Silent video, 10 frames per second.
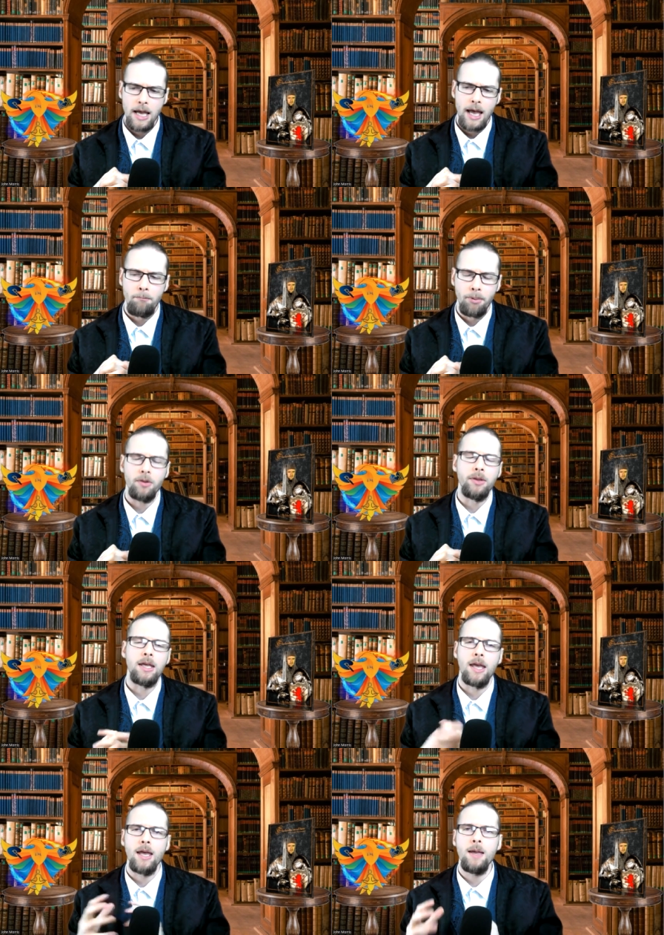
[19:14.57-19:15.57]
But they
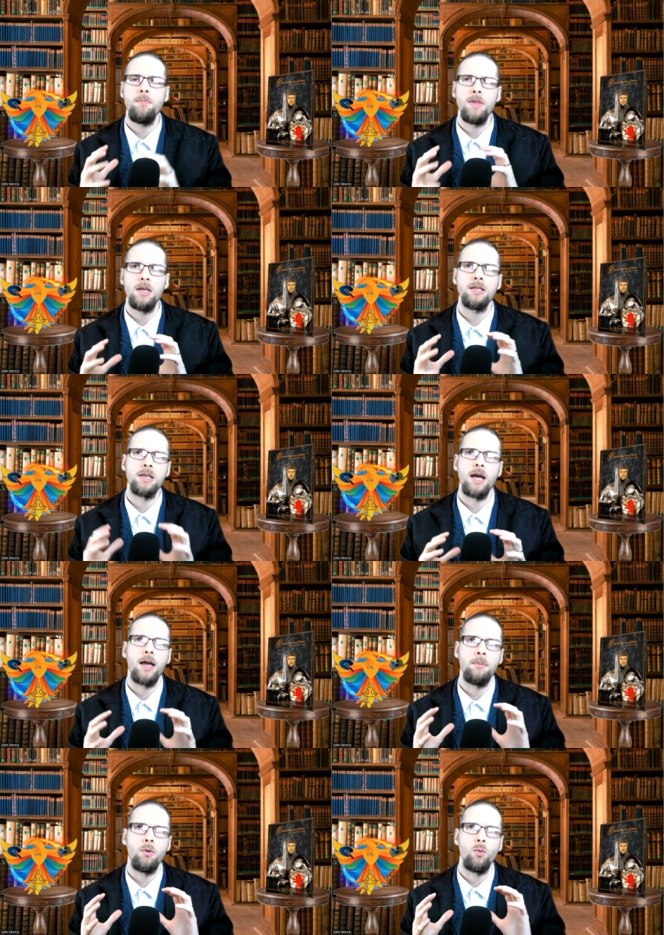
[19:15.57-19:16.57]
came this
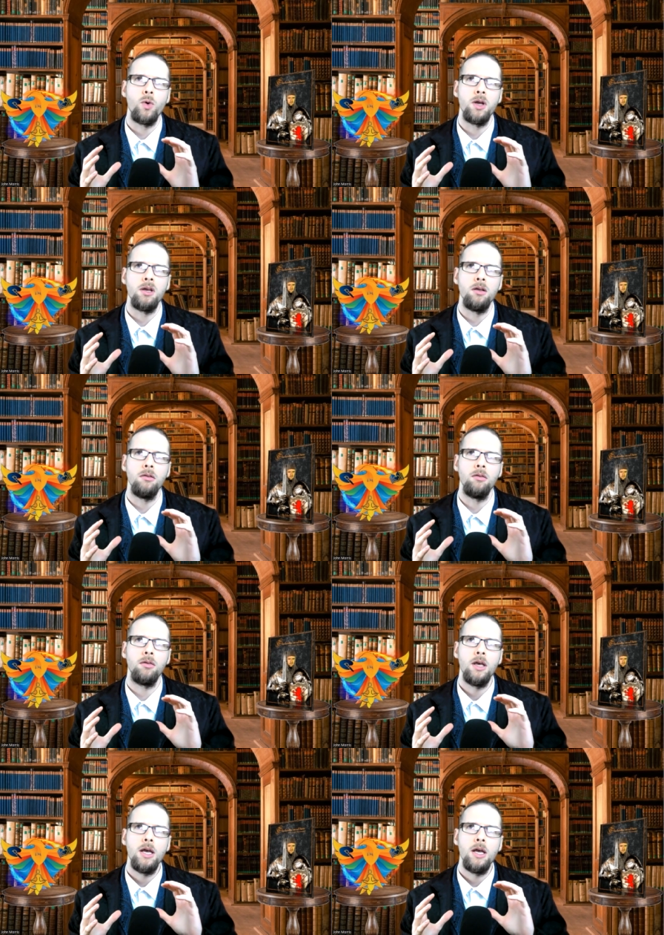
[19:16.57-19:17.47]
time with